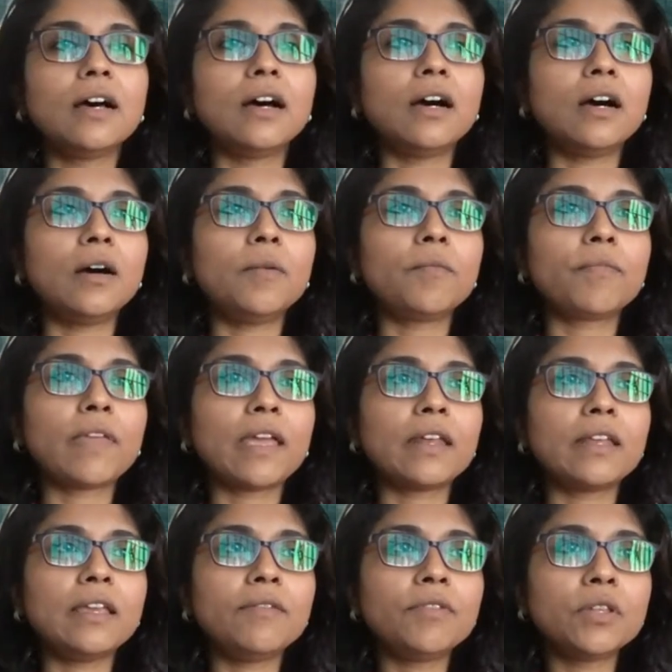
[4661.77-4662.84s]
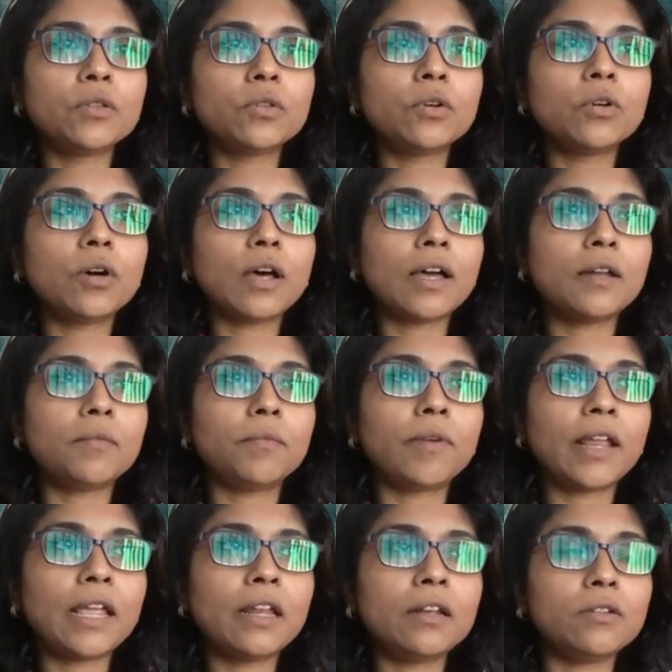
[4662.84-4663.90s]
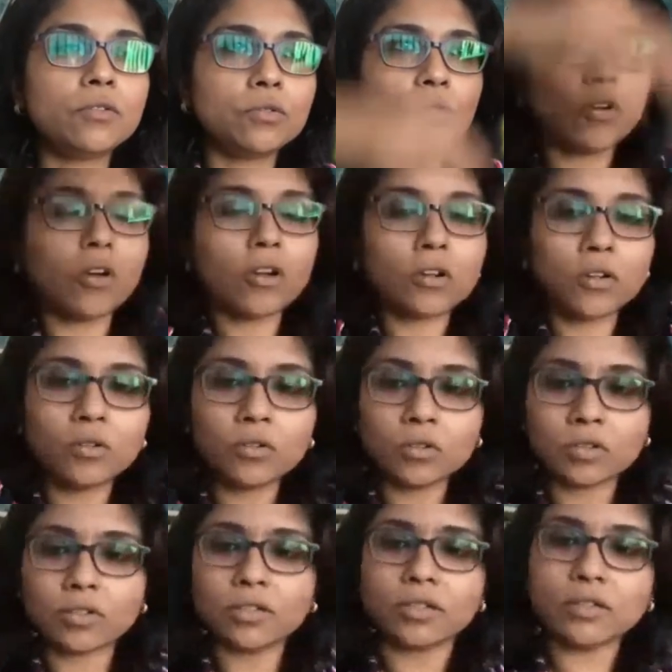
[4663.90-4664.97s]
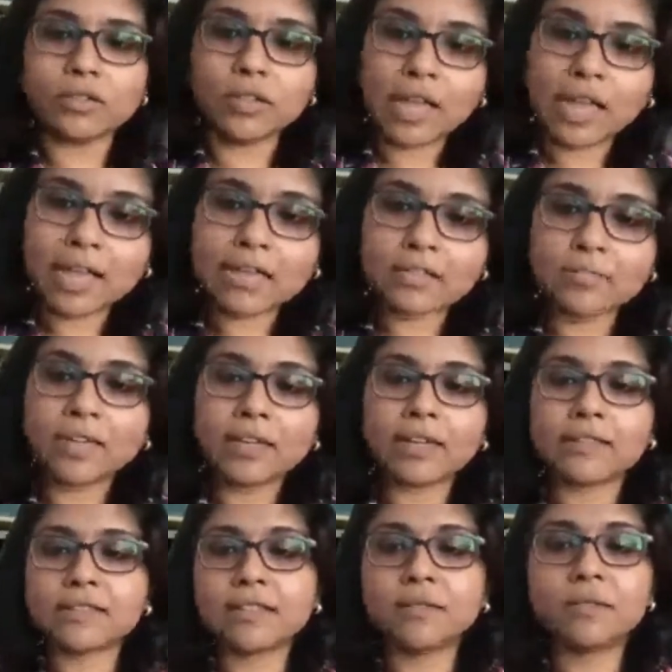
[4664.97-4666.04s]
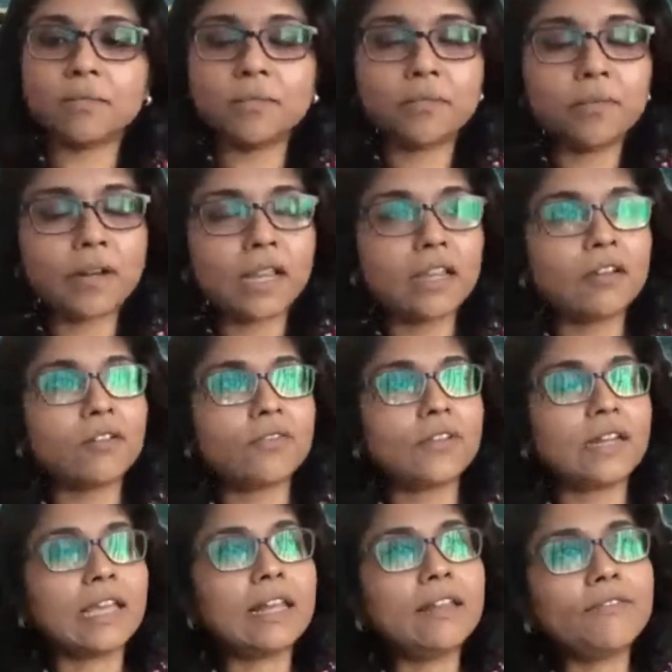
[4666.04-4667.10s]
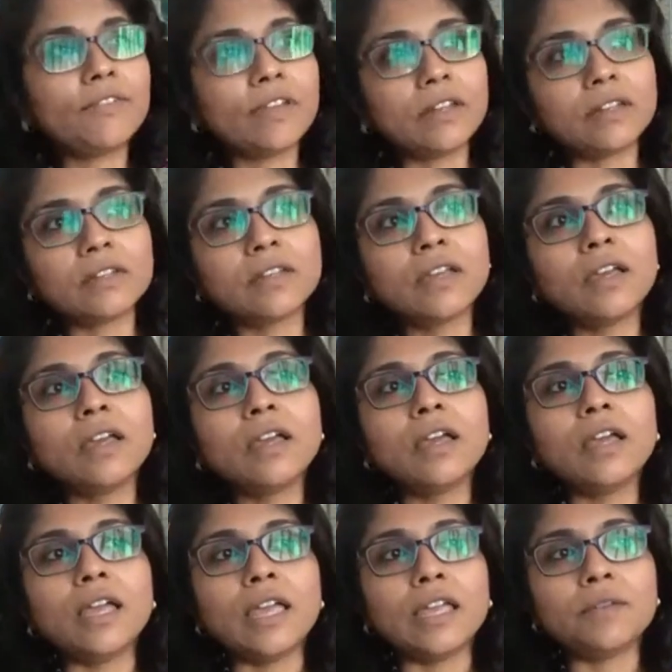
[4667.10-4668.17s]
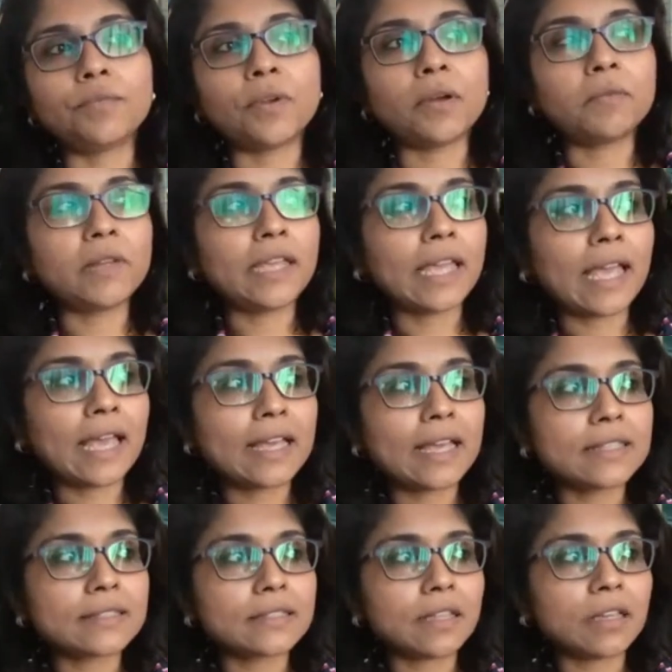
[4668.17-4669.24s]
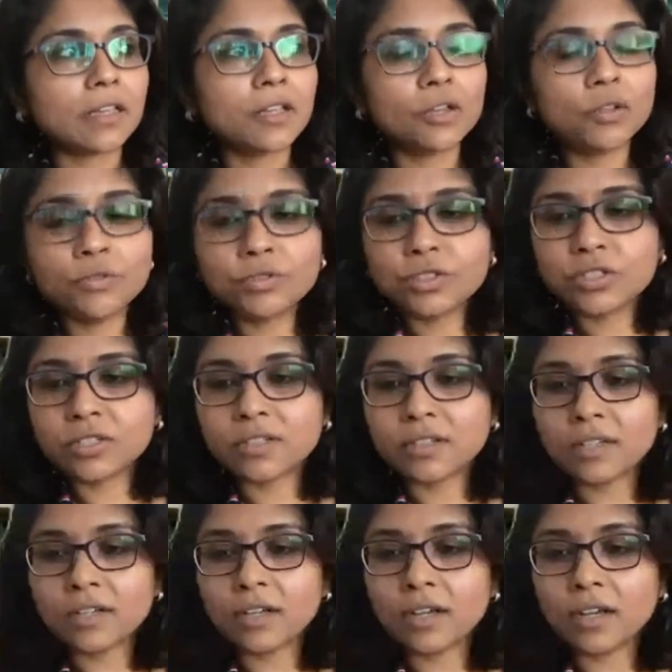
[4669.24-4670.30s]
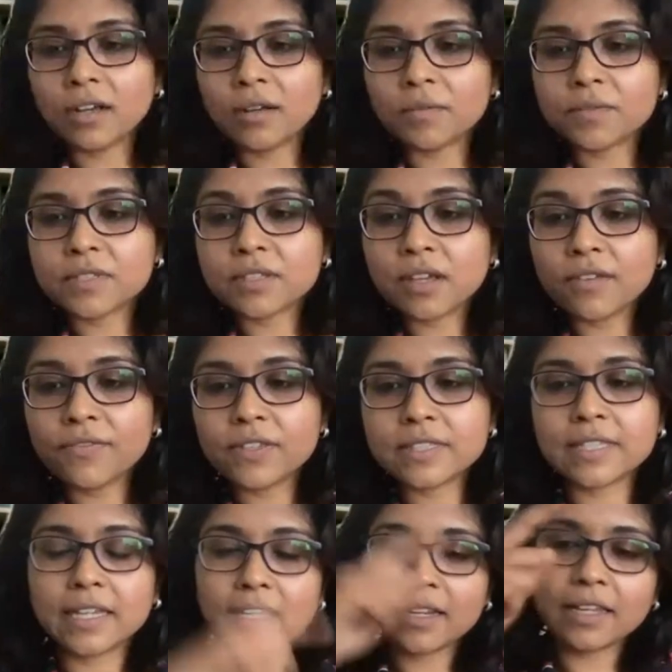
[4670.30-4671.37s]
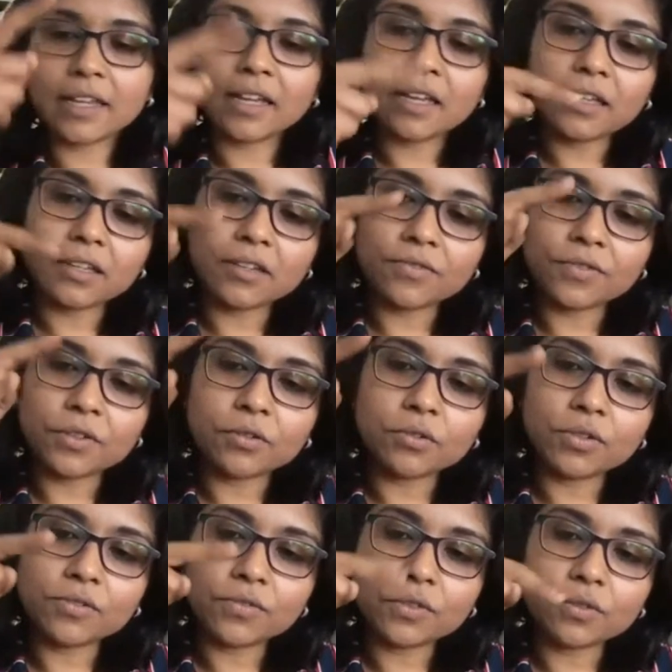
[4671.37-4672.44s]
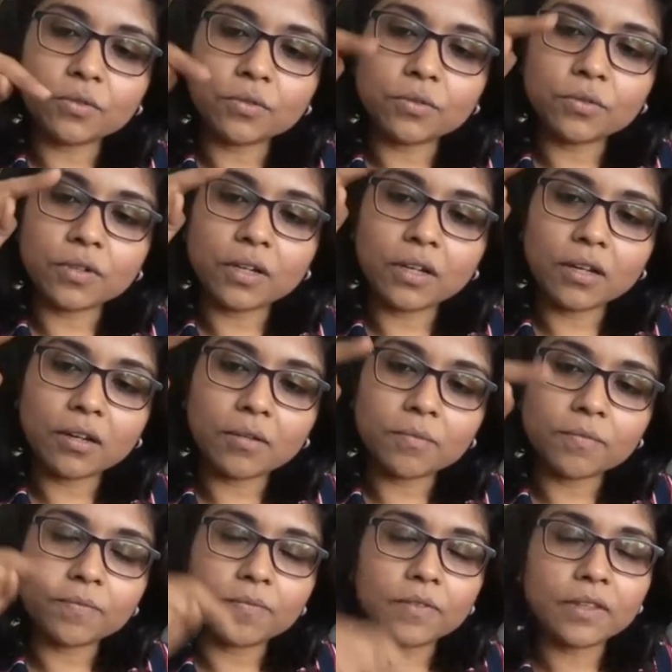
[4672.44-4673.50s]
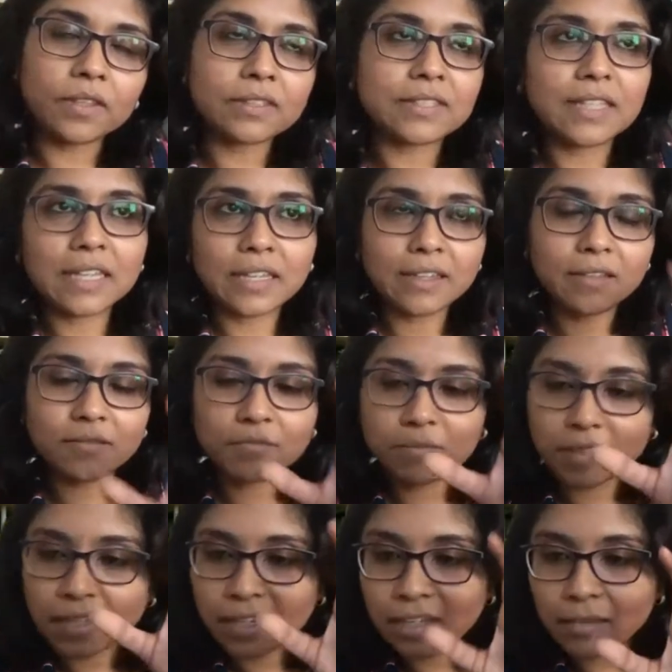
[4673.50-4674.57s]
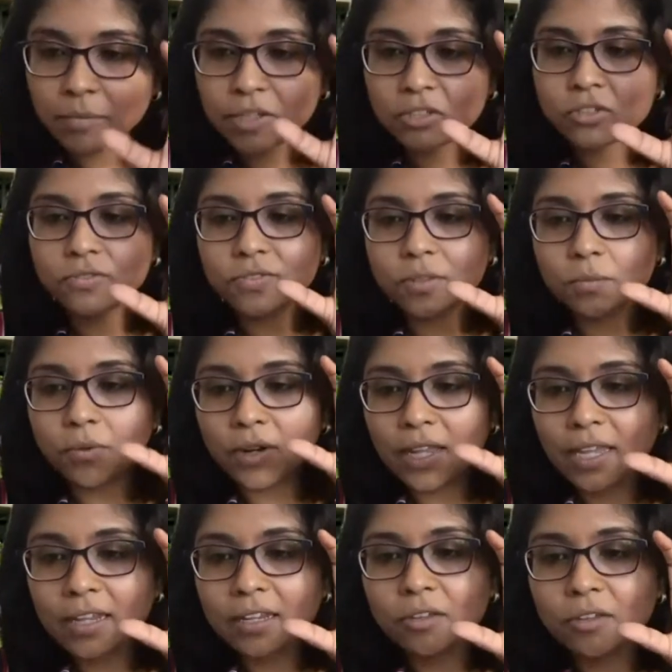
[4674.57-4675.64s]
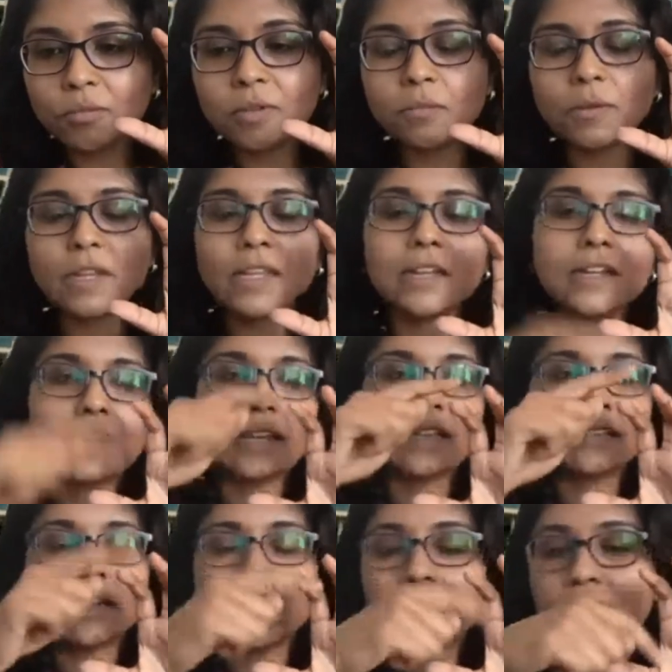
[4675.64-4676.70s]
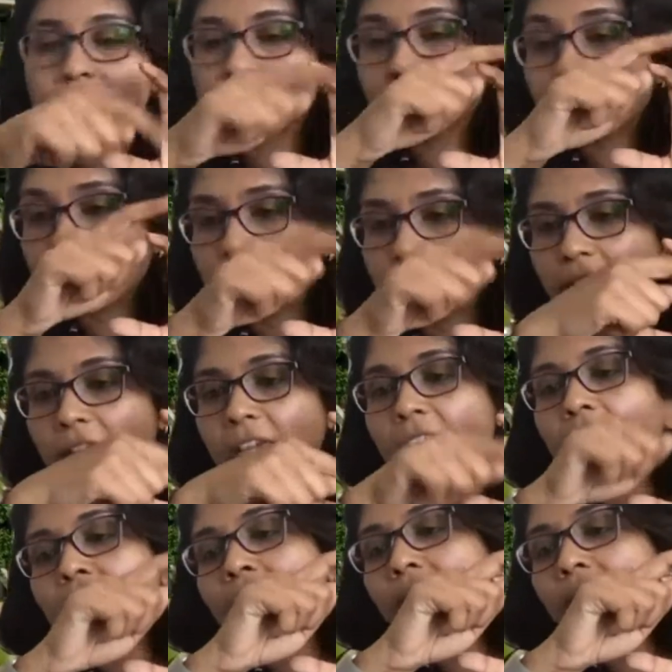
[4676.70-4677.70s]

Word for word: Um, and even though our brain do not look as big as the brain of an elephant, it probably has a huge uh, surface area. If you if you uh, see any image of the brain, human brain, it has a lot of sulci